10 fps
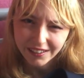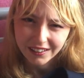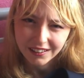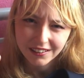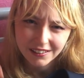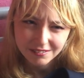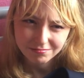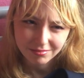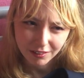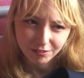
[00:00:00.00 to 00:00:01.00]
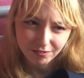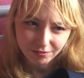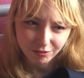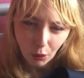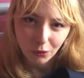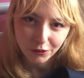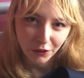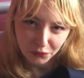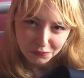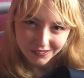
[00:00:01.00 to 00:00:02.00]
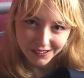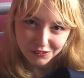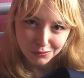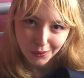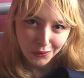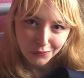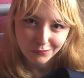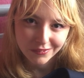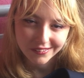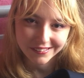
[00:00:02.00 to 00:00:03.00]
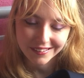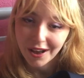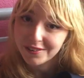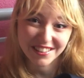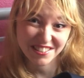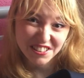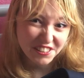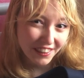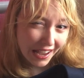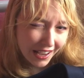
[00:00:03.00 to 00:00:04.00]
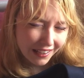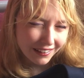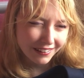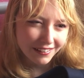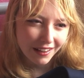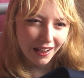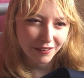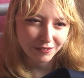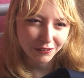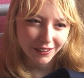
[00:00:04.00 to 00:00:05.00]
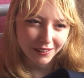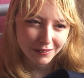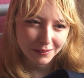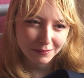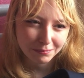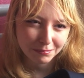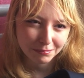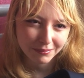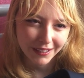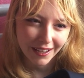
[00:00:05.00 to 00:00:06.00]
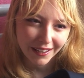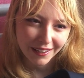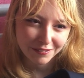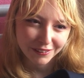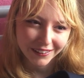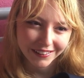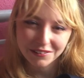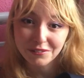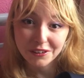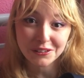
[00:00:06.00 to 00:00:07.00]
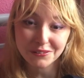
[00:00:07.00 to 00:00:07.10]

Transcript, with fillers: like a, a frock coat like 12s because hers isn't that. I feel like, yeah, I feel like it's a very